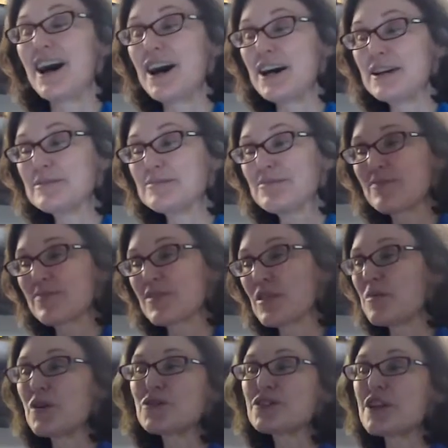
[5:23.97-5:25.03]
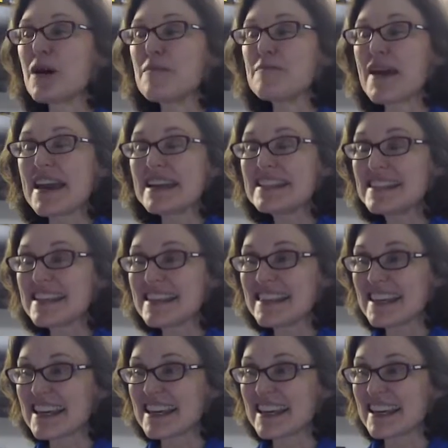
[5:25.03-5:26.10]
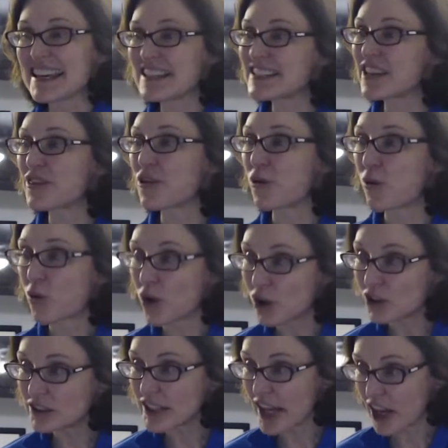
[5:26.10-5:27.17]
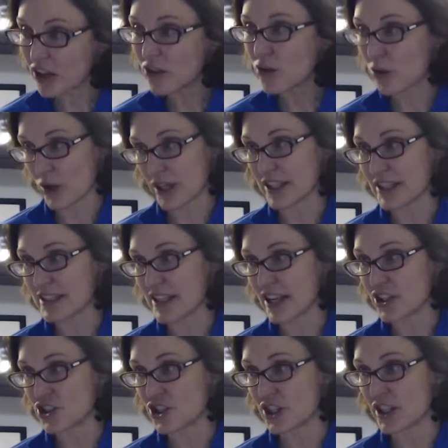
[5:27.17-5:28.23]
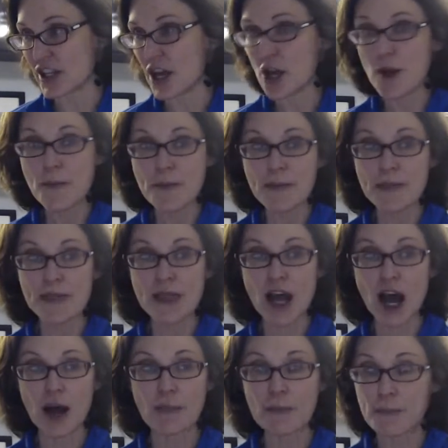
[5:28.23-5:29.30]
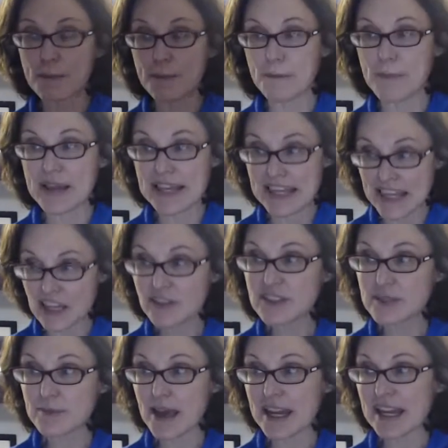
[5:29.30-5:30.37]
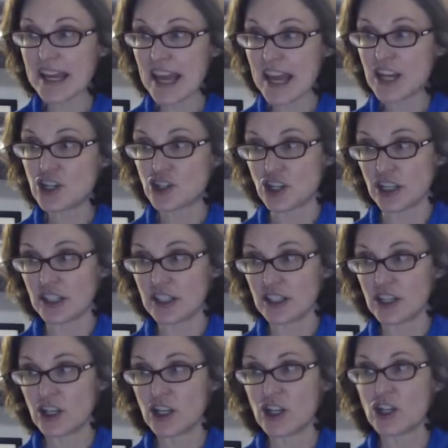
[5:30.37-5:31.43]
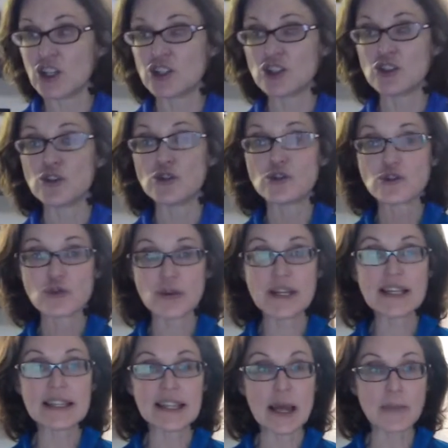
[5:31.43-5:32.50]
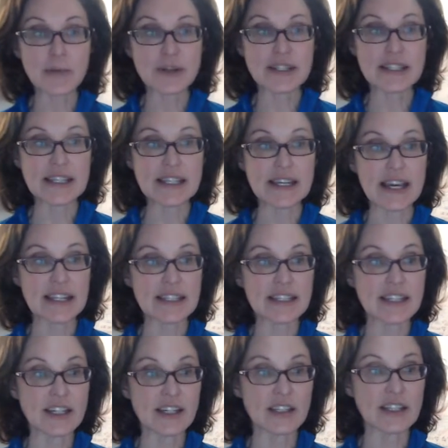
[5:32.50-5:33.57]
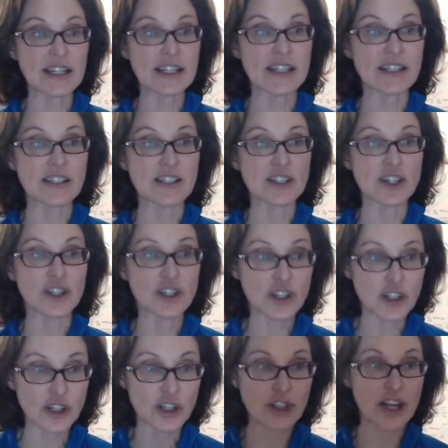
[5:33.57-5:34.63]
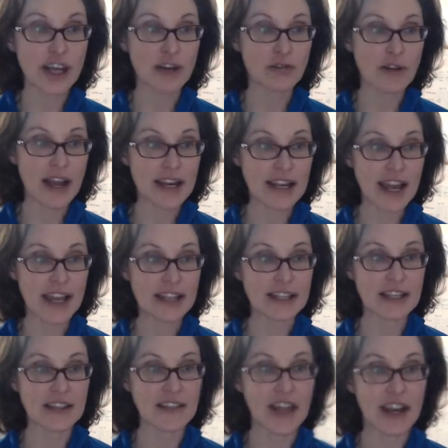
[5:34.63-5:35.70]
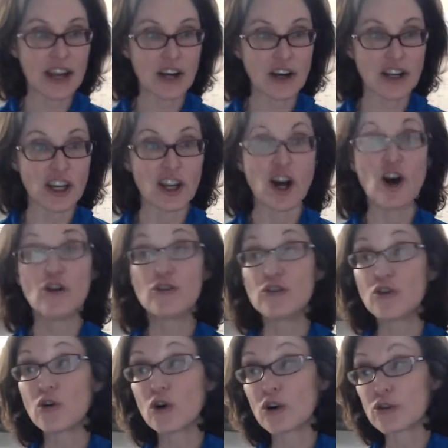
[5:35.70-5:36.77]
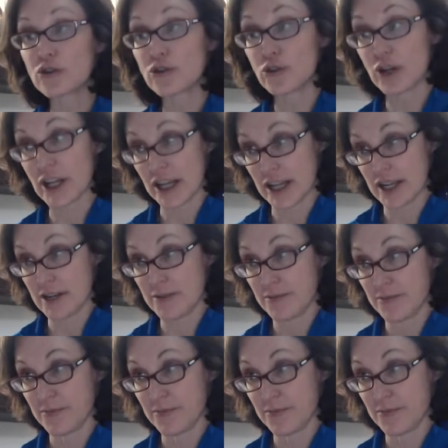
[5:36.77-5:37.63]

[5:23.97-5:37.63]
The most amazing thing is that the World Health Organization gives medication to treat leprosy until it is cured and eradicated in that area for free.